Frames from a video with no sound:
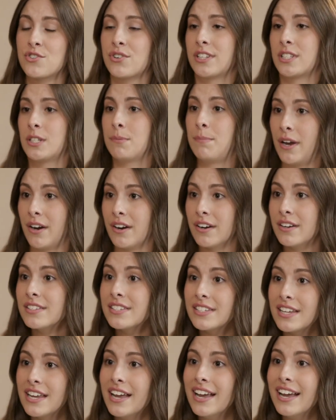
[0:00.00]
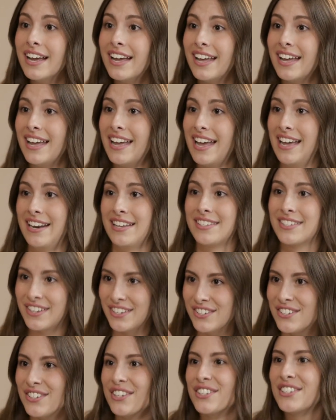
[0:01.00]
transparency, and it's
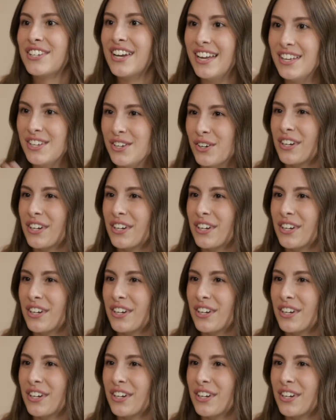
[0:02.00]
consistent.